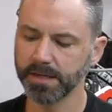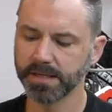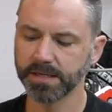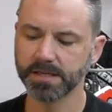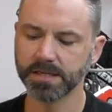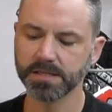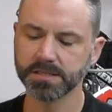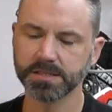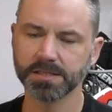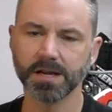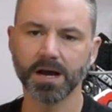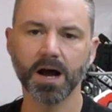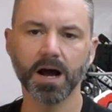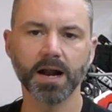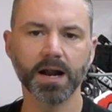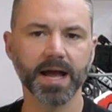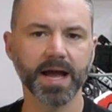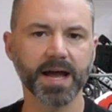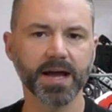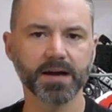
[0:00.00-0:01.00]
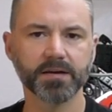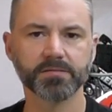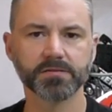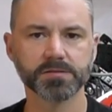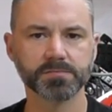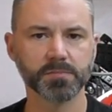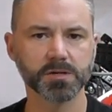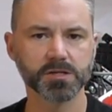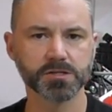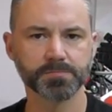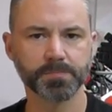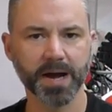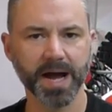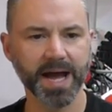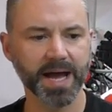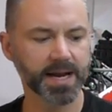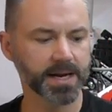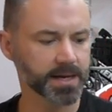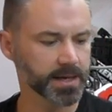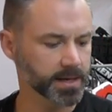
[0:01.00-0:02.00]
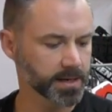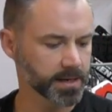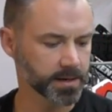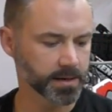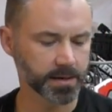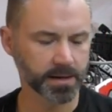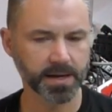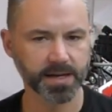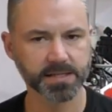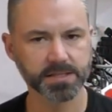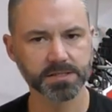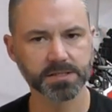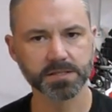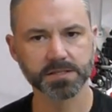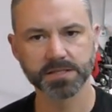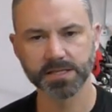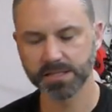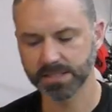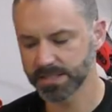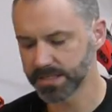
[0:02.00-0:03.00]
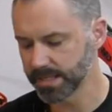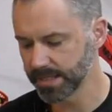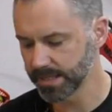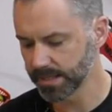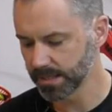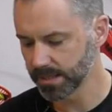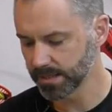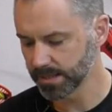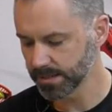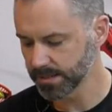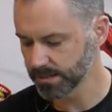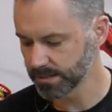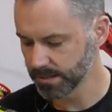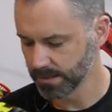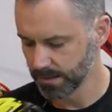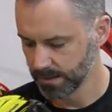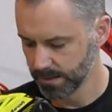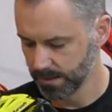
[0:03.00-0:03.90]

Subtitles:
It does not have as much padding in it as the 6D does,